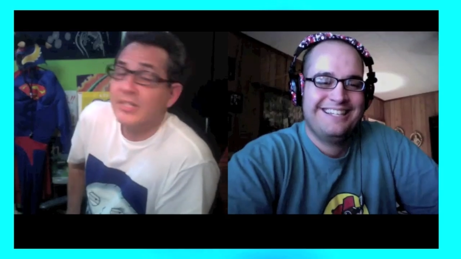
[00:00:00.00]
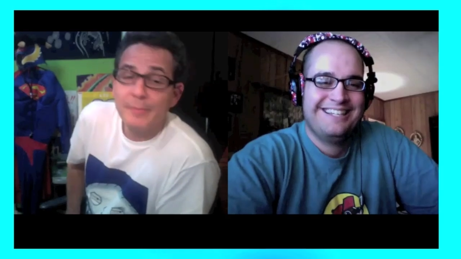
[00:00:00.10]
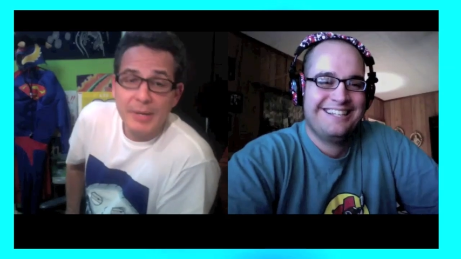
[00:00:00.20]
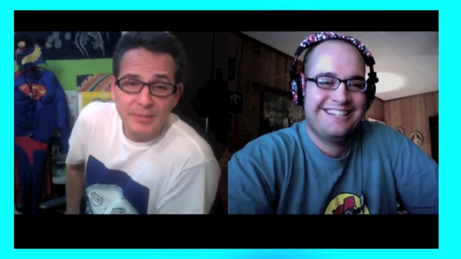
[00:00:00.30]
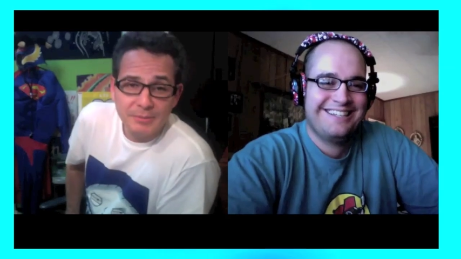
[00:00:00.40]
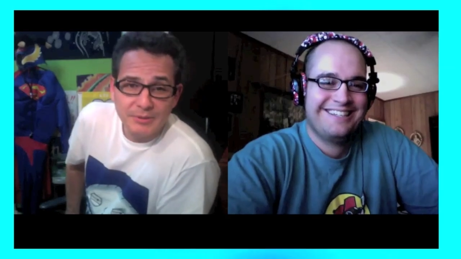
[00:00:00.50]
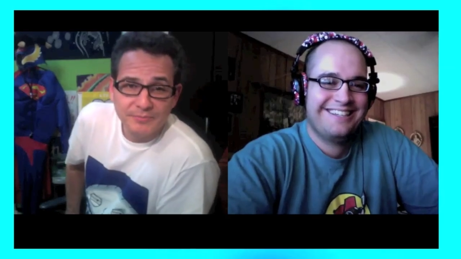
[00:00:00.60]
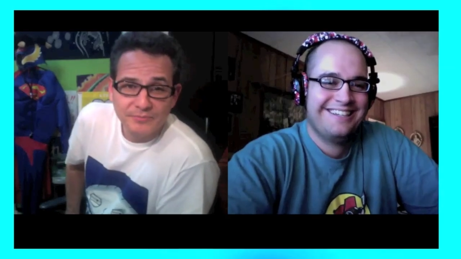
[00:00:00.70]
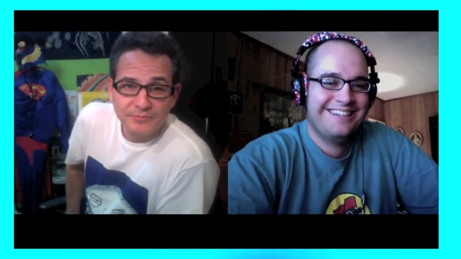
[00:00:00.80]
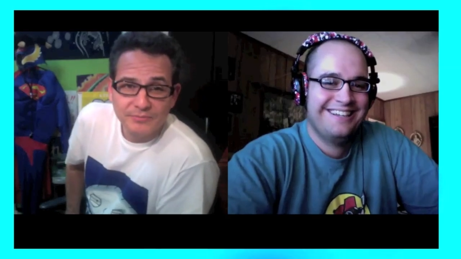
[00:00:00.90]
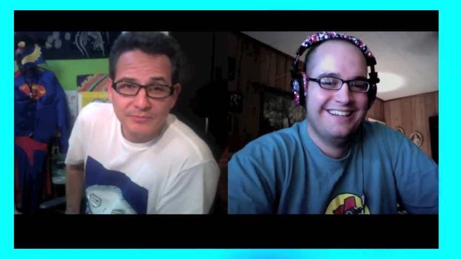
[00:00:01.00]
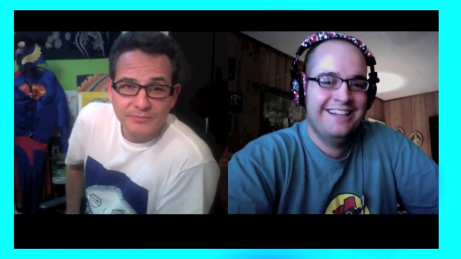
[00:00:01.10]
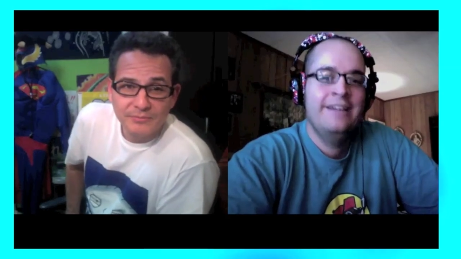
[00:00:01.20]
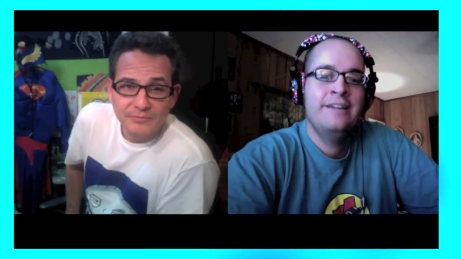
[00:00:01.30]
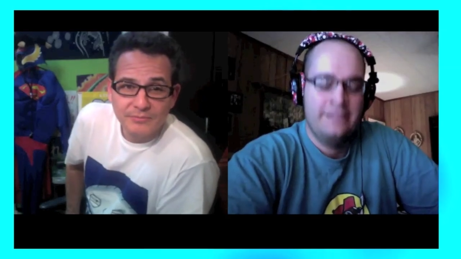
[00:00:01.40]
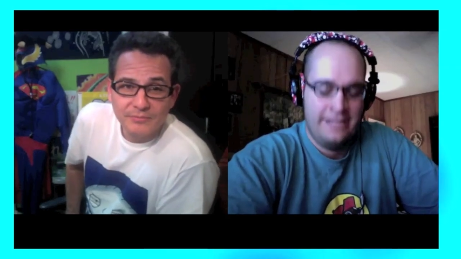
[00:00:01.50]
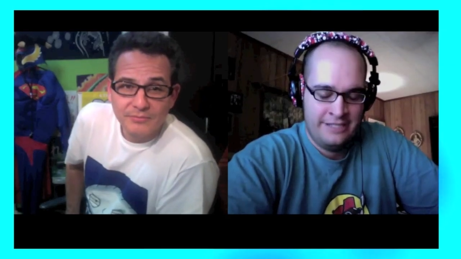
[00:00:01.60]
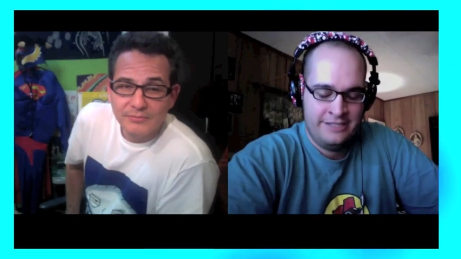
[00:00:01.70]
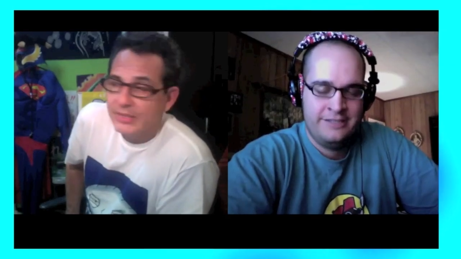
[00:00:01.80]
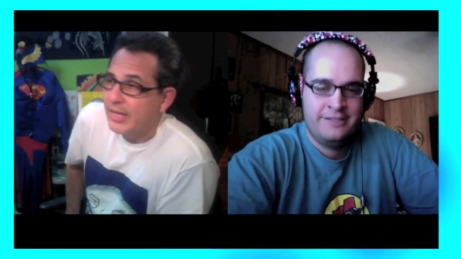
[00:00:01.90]
Speaker 1: and dependable.
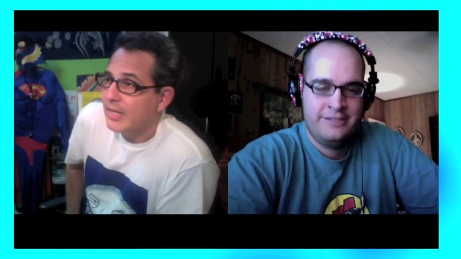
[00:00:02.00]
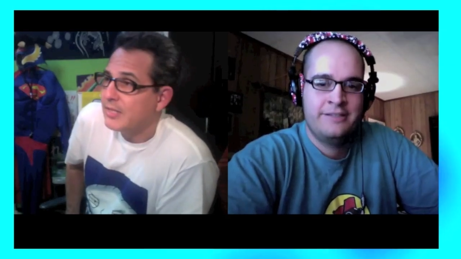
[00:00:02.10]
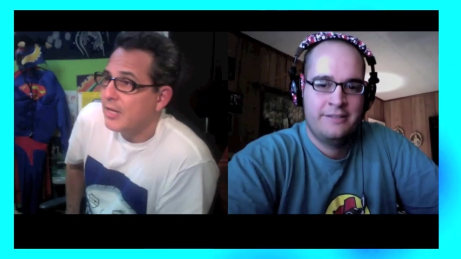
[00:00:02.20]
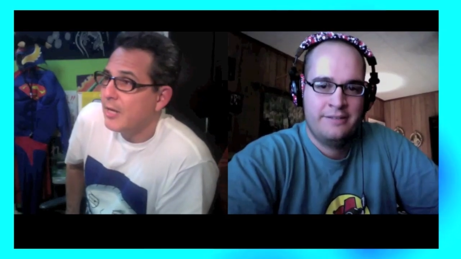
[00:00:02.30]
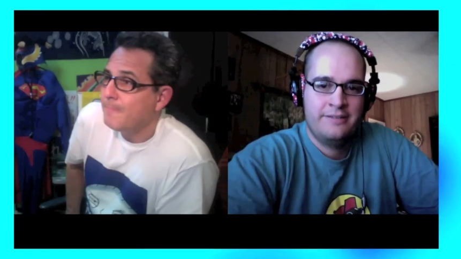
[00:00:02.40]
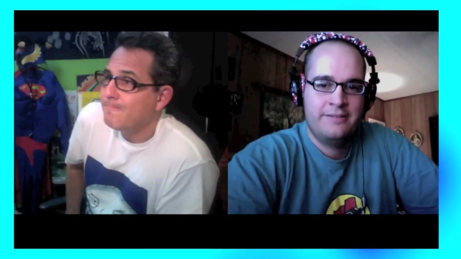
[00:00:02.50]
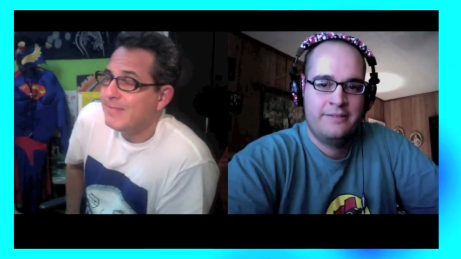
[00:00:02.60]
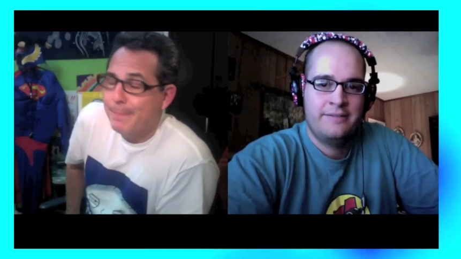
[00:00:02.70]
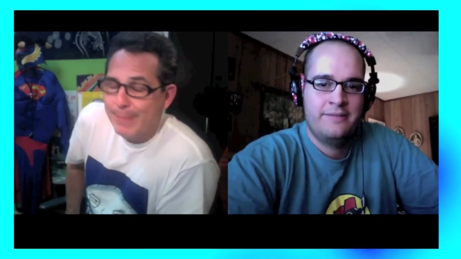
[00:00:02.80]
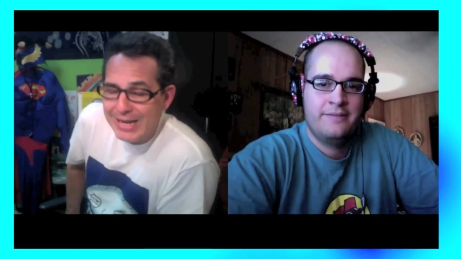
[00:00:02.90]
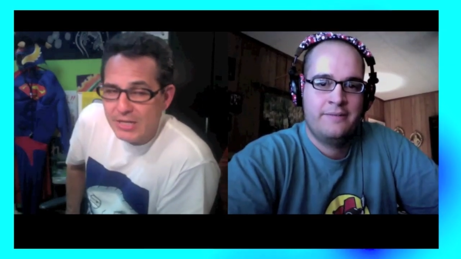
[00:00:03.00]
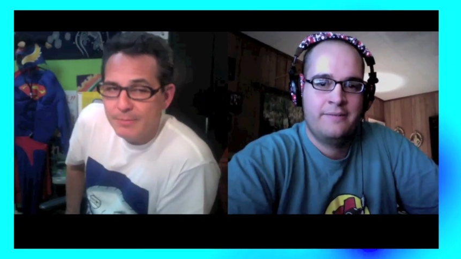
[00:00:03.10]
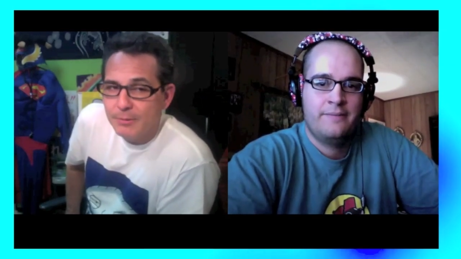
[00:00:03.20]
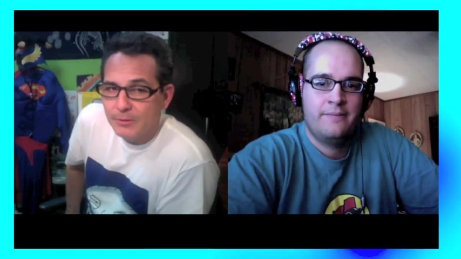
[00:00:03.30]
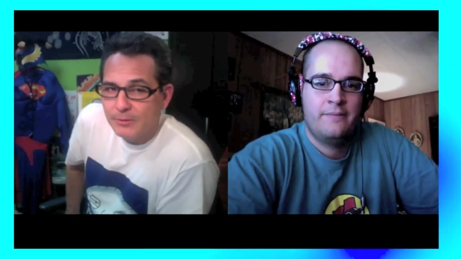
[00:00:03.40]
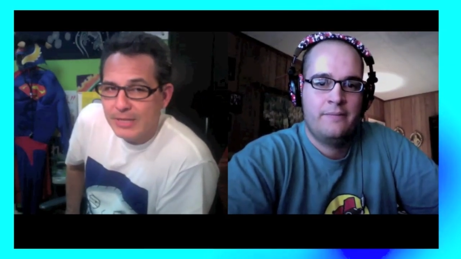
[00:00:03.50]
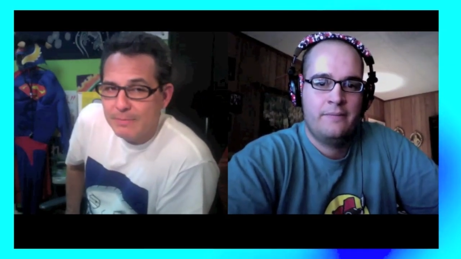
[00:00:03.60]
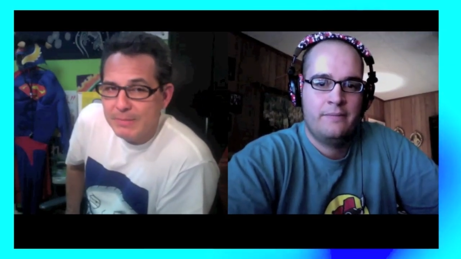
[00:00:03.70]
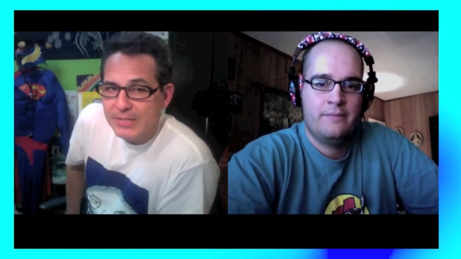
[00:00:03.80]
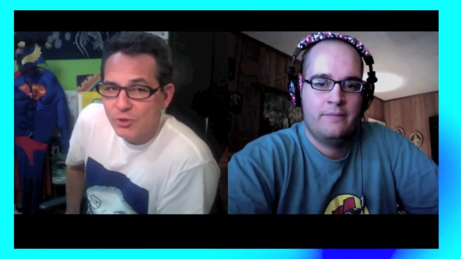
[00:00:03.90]
Yes. Yes. Um, dependable.
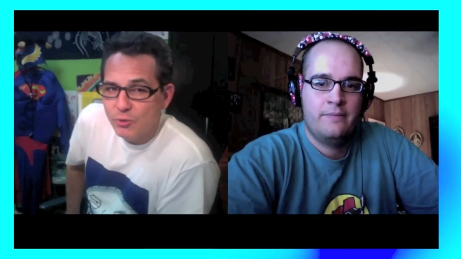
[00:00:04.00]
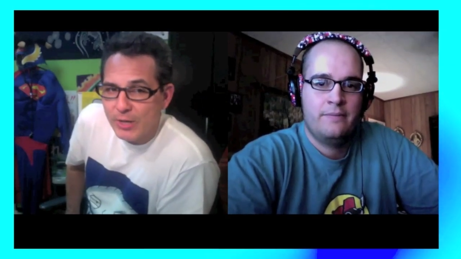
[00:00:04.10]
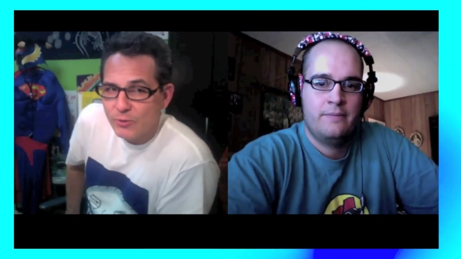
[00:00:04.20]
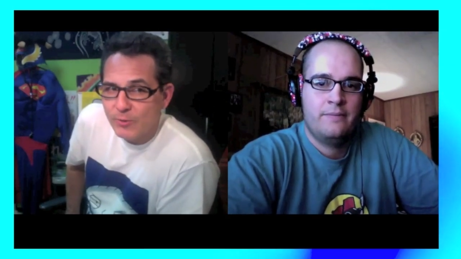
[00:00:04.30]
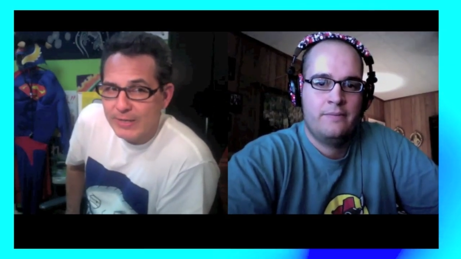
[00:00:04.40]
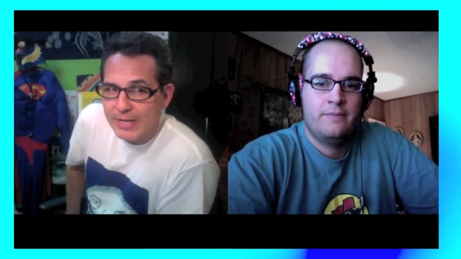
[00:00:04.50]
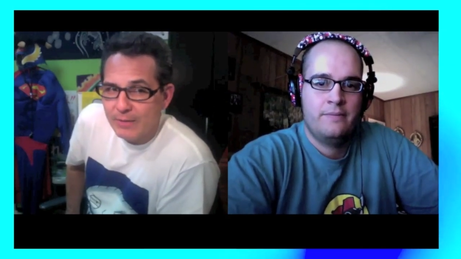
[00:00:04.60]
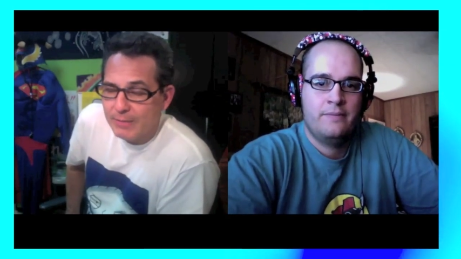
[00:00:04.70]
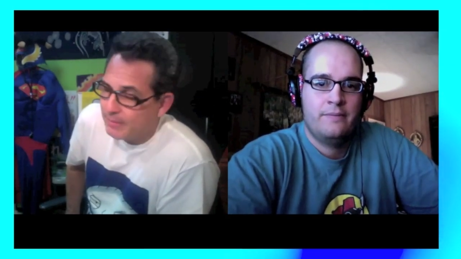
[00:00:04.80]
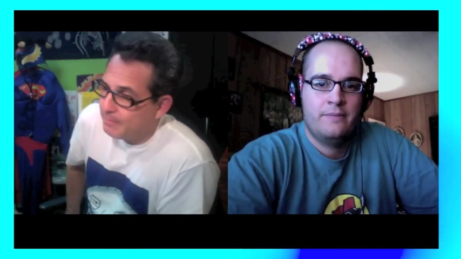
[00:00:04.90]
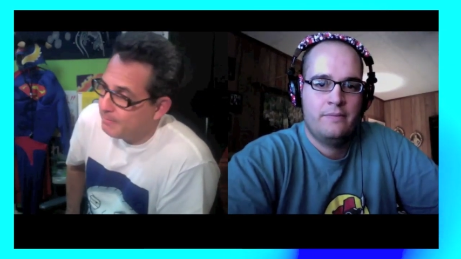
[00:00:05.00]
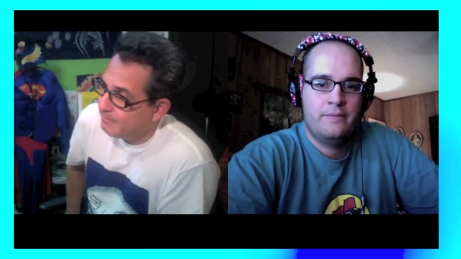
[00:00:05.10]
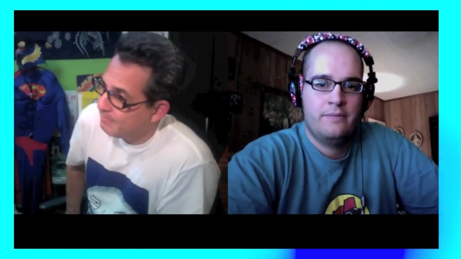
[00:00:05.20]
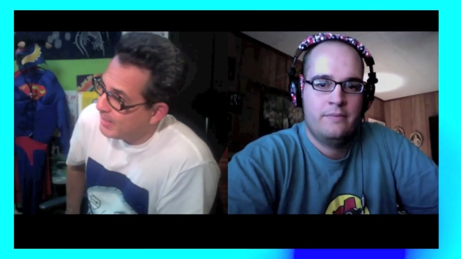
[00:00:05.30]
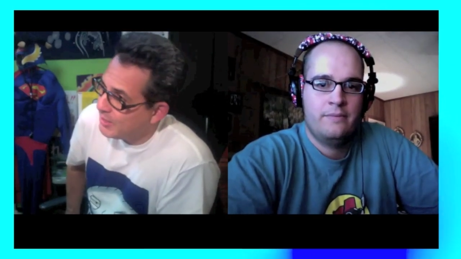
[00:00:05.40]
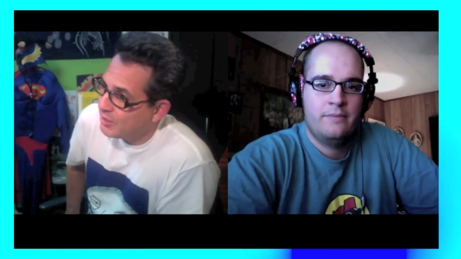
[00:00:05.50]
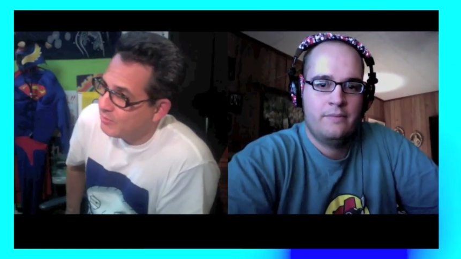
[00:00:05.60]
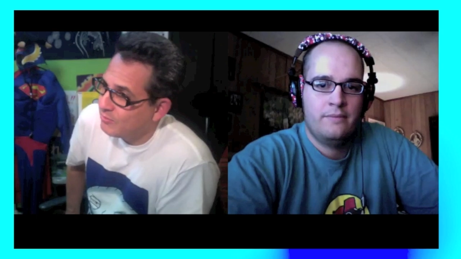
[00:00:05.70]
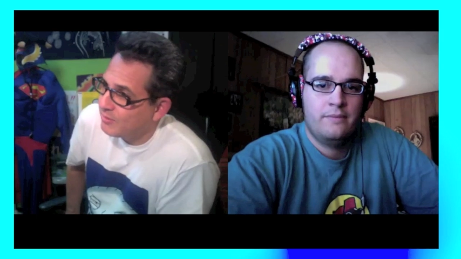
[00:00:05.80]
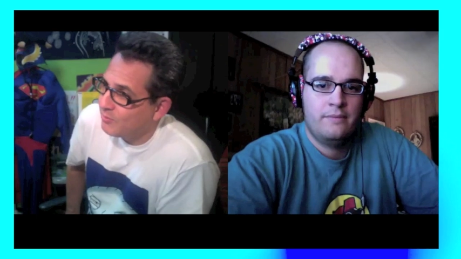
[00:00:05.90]
Let me stress right now, I'm not going to
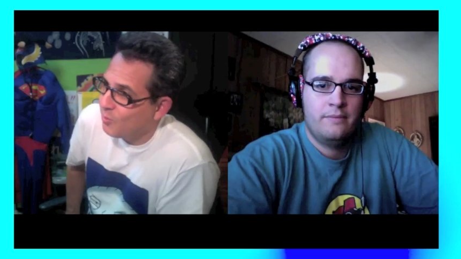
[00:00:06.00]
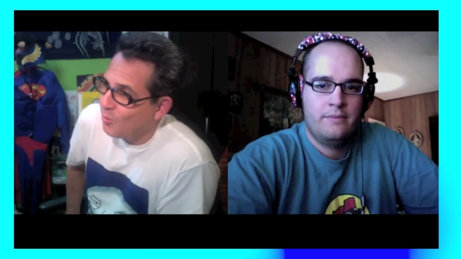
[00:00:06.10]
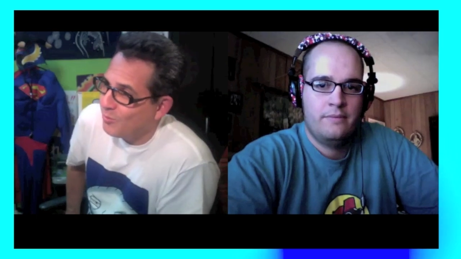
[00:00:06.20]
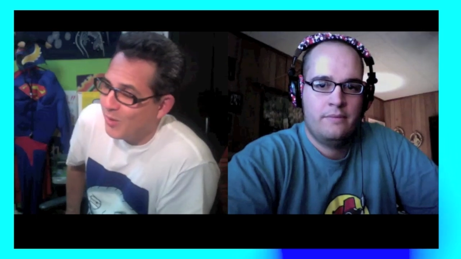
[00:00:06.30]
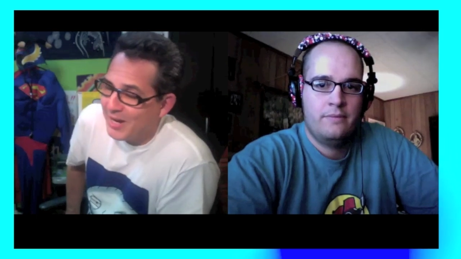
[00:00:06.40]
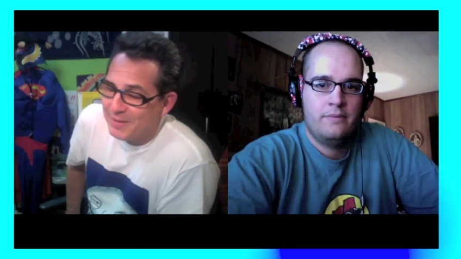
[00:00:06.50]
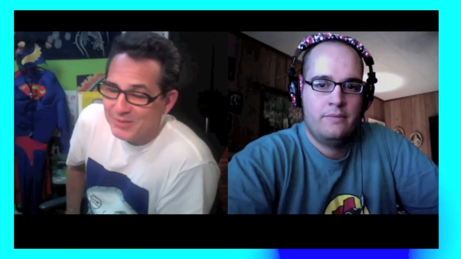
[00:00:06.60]
mention why I'm